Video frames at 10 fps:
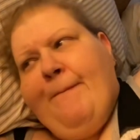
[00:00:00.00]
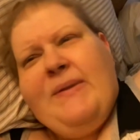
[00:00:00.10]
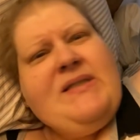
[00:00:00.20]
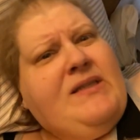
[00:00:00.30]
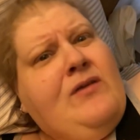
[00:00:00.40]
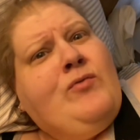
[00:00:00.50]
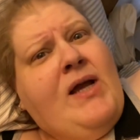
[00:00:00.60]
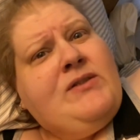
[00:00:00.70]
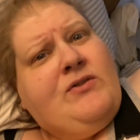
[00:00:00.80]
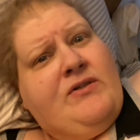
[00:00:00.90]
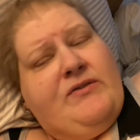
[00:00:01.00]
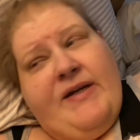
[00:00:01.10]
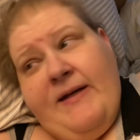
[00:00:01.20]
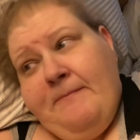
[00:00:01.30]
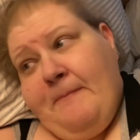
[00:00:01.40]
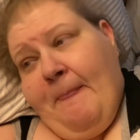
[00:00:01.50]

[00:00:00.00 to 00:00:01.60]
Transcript: But still rock stars, right?